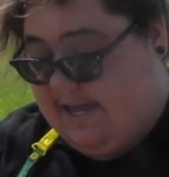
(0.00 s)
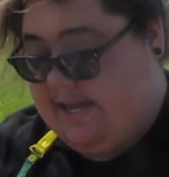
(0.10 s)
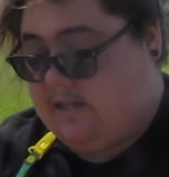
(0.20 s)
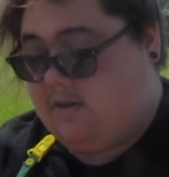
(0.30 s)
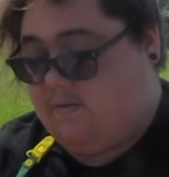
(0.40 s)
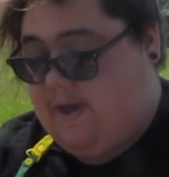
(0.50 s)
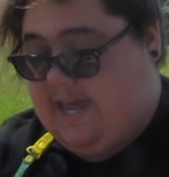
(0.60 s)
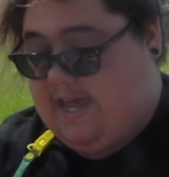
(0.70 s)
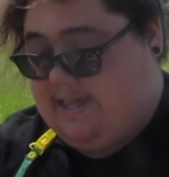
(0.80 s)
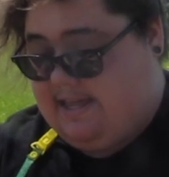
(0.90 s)
Either
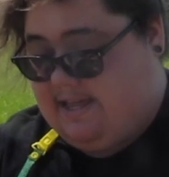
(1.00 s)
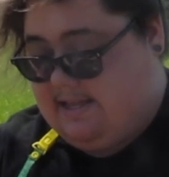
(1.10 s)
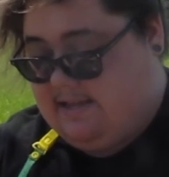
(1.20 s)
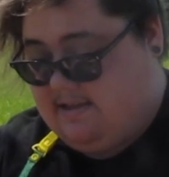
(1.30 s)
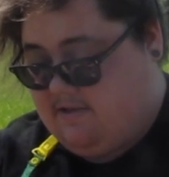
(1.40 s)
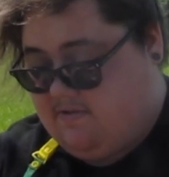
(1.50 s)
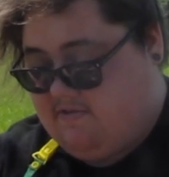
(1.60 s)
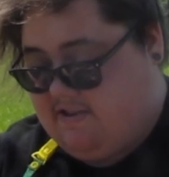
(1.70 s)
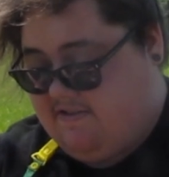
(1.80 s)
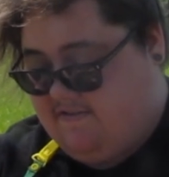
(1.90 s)
way, I think this is a
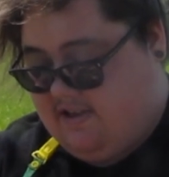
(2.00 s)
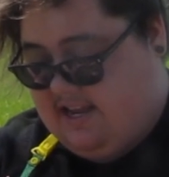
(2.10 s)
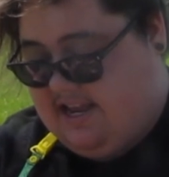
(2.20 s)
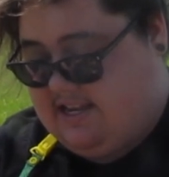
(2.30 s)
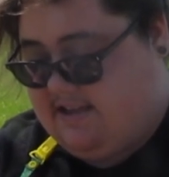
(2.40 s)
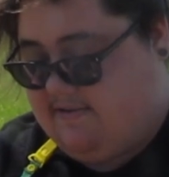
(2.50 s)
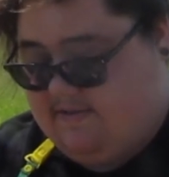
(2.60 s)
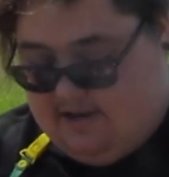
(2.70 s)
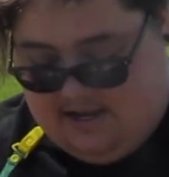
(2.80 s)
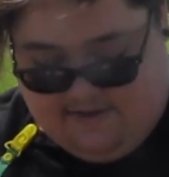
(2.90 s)
really fun
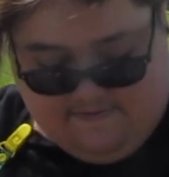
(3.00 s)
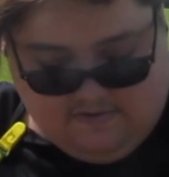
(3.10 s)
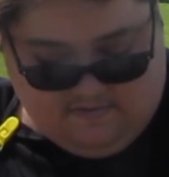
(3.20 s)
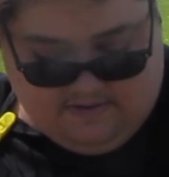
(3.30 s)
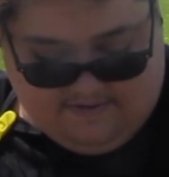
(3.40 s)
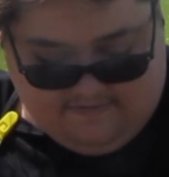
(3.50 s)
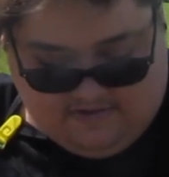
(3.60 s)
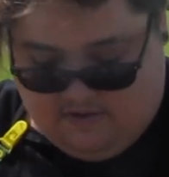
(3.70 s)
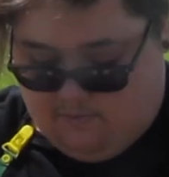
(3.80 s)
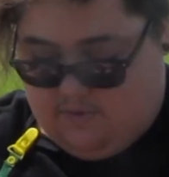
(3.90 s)
activity if you live
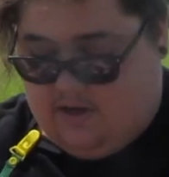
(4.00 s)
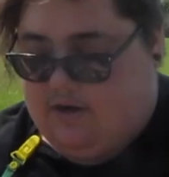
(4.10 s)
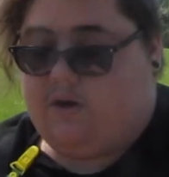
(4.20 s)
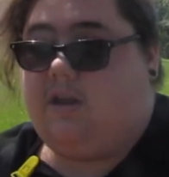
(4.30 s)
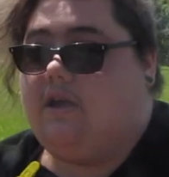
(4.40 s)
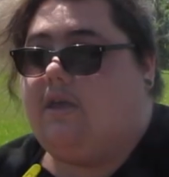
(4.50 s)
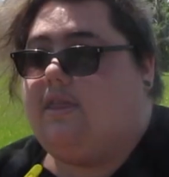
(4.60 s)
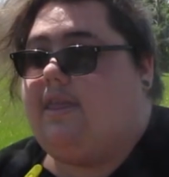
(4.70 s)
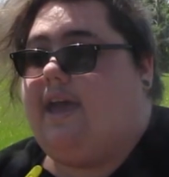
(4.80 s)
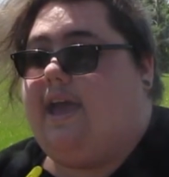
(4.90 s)
somewhere
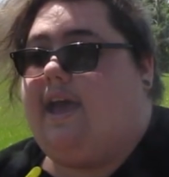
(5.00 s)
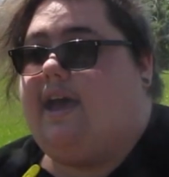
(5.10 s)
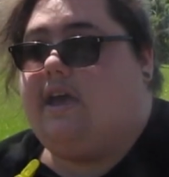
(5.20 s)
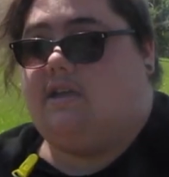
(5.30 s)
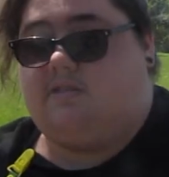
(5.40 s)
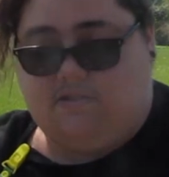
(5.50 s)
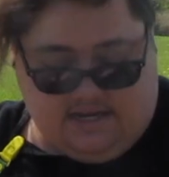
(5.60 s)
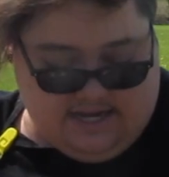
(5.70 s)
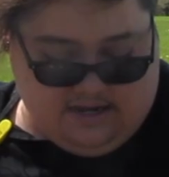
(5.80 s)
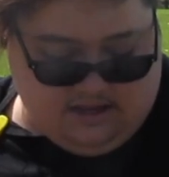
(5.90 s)
that has
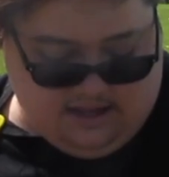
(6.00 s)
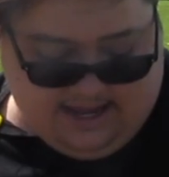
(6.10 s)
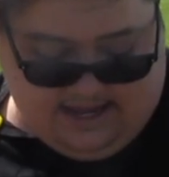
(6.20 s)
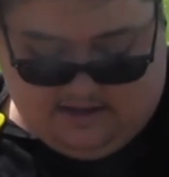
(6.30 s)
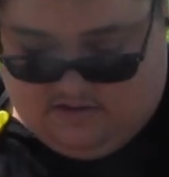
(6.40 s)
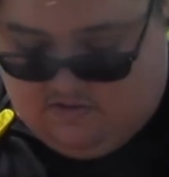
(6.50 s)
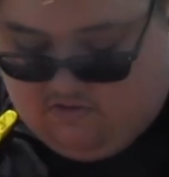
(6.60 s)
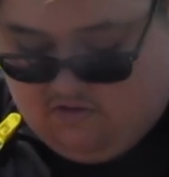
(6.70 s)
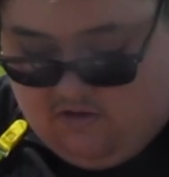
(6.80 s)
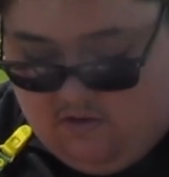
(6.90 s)
dandelions
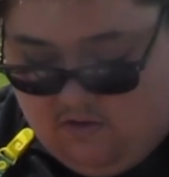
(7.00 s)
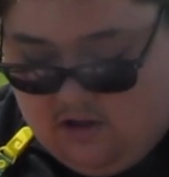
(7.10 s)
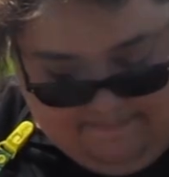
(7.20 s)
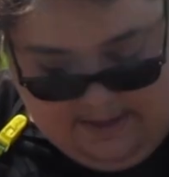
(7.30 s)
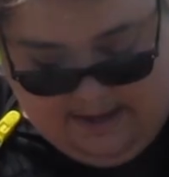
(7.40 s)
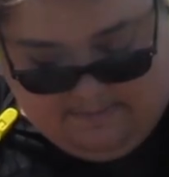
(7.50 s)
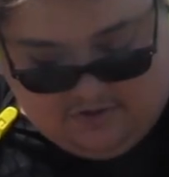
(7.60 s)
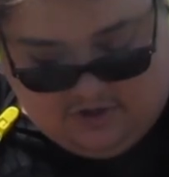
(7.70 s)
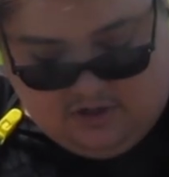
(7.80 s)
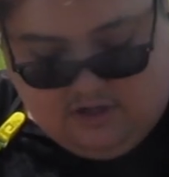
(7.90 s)
grow. I'm
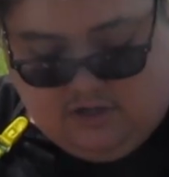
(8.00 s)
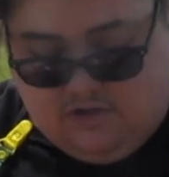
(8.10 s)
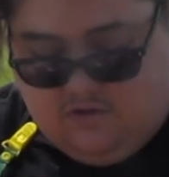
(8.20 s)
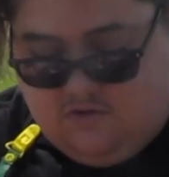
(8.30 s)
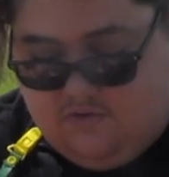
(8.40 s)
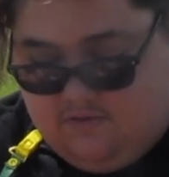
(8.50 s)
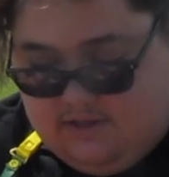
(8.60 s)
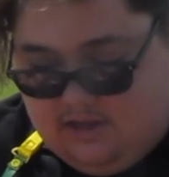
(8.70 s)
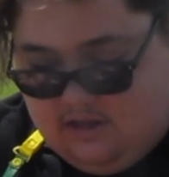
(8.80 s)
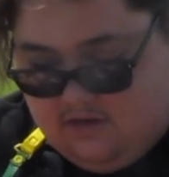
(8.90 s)
sure you could do it
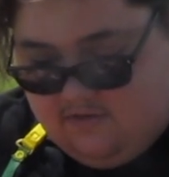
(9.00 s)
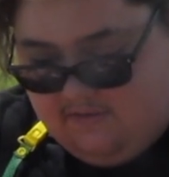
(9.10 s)
with other